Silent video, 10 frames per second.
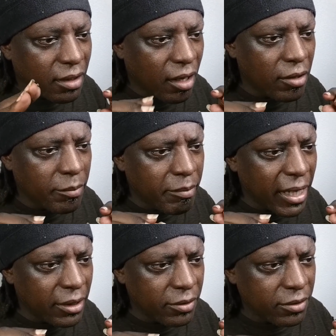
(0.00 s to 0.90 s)
all the
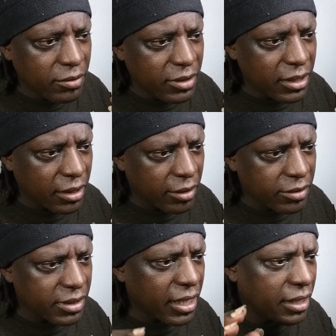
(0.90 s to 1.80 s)
minute
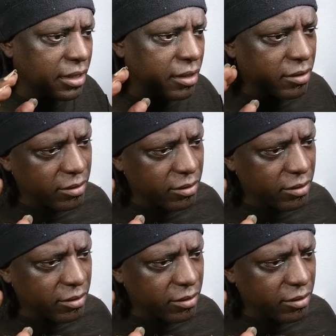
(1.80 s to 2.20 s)
details, and